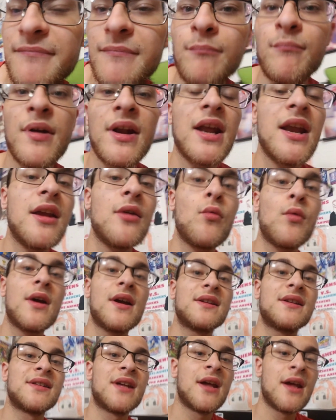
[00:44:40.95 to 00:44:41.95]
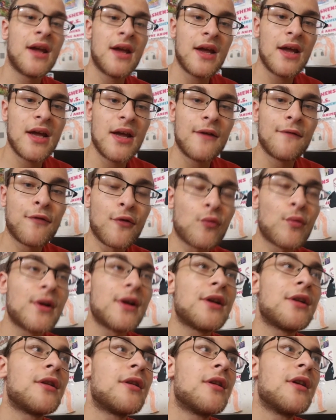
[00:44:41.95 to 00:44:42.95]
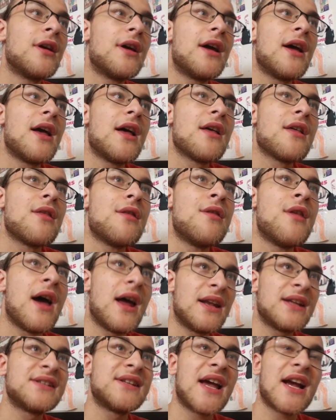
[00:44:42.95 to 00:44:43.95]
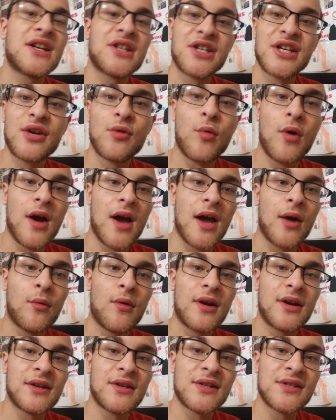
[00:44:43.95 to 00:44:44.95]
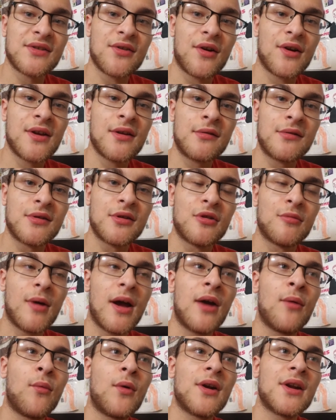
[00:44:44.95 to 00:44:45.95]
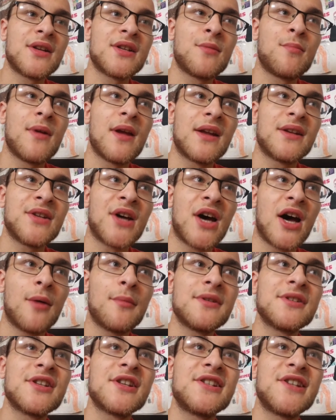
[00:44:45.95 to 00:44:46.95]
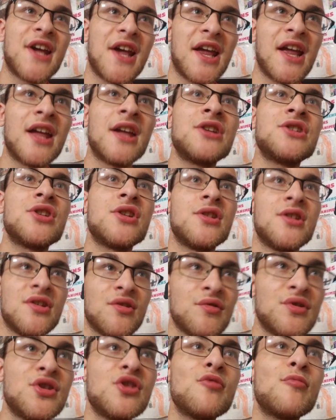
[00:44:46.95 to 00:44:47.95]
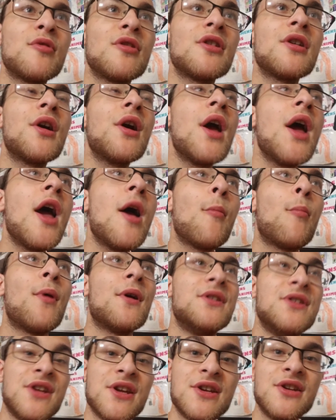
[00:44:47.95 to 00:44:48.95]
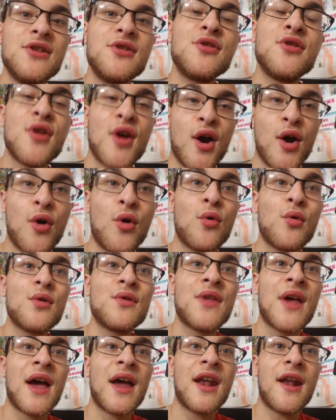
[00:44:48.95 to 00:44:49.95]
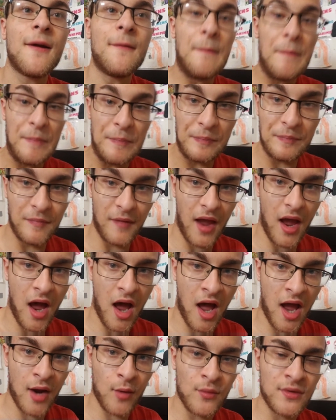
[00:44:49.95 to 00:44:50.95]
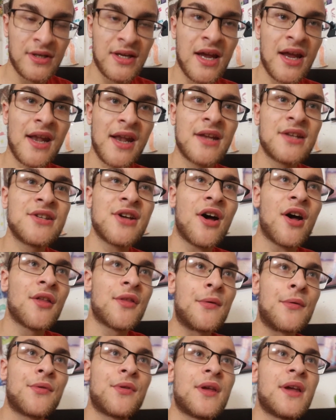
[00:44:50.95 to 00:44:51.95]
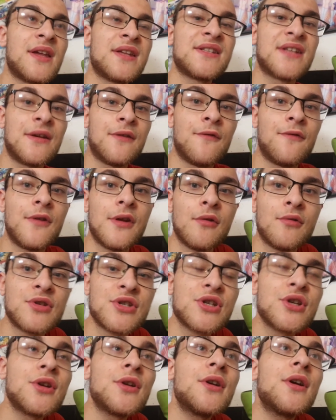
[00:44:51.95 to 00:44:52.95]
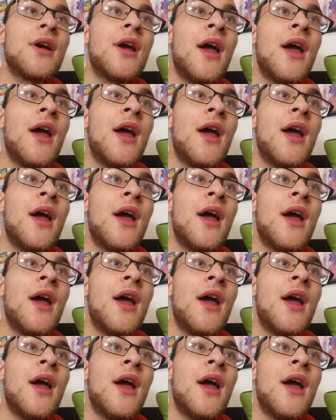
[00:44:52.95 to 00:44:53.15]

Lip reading: But anyways, for real, that is actually why I wanted to start YouTube. I wanted to be a Thomas the Tank Engine YouTuber, but didn't know that I would get into other things in future.